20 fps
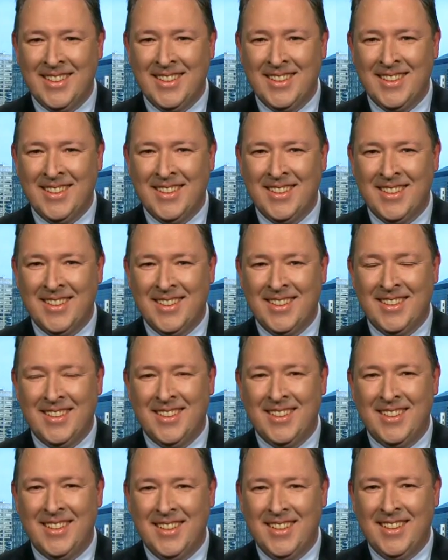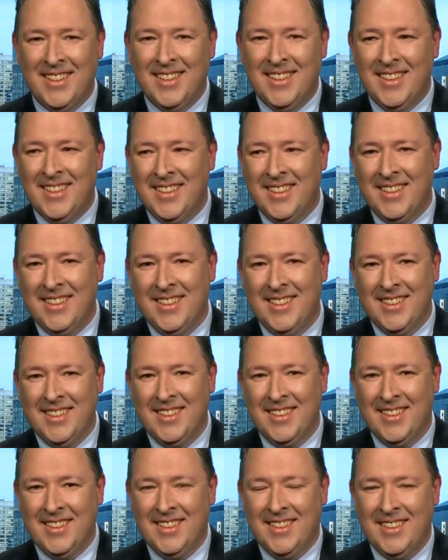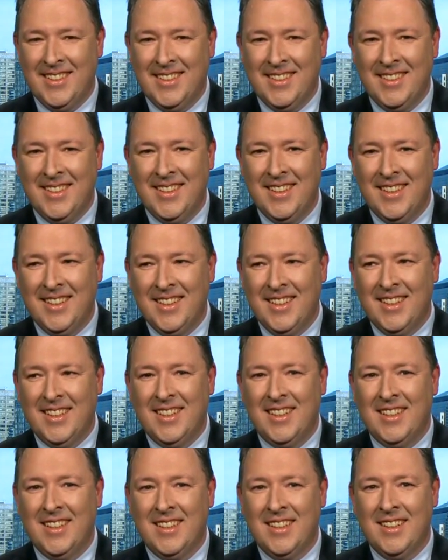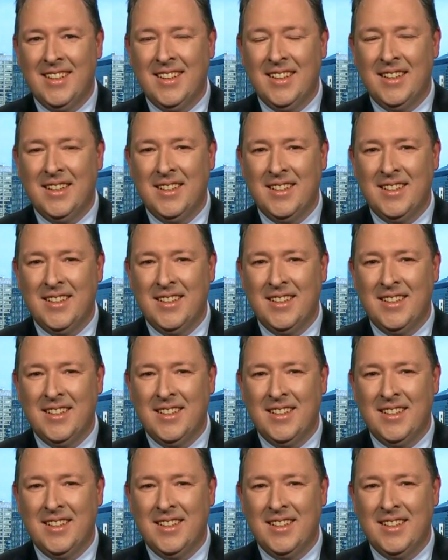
(not speaking)